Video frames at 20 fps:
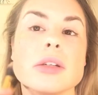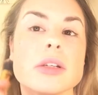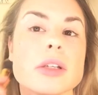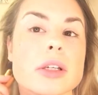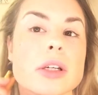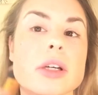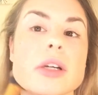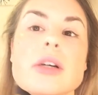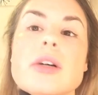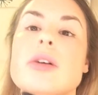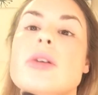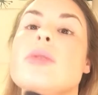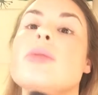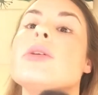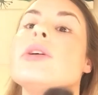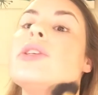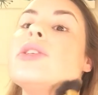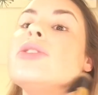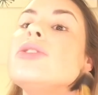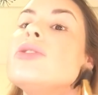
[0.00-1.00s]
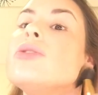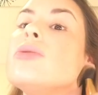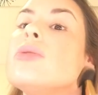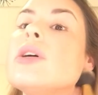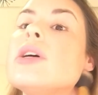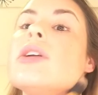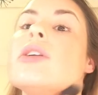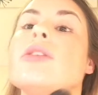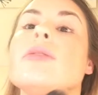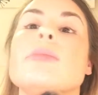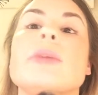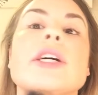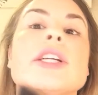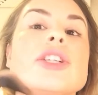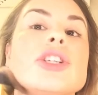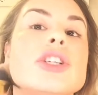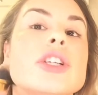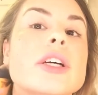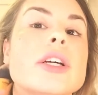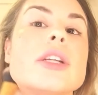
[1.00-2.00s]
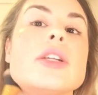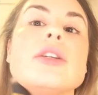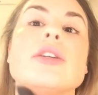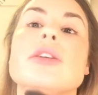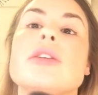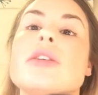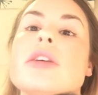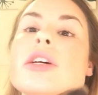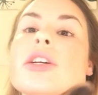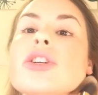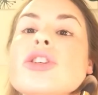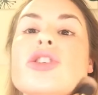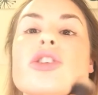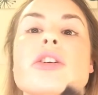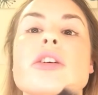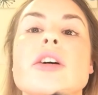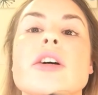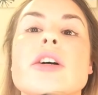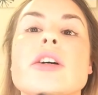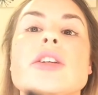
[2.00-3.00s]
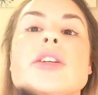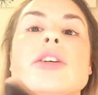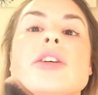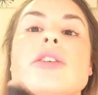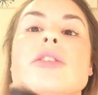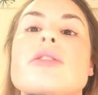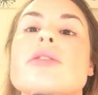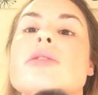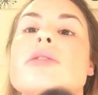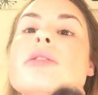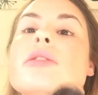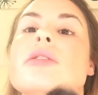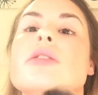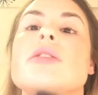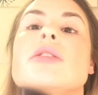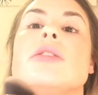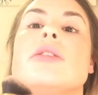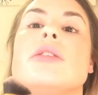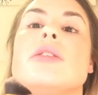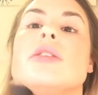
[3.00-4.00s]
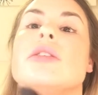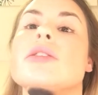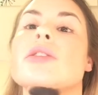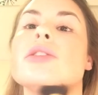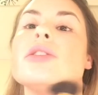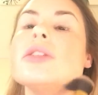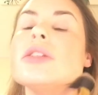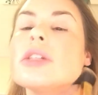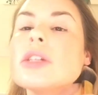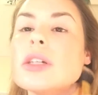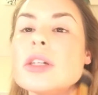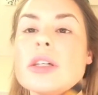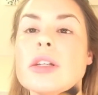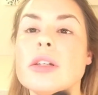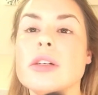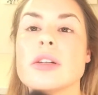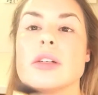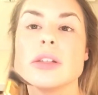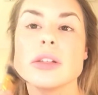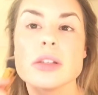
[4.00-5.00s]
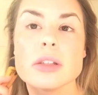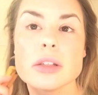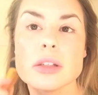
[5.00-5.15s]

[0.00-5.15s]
And I always do under my chin and jaw too, just to kind of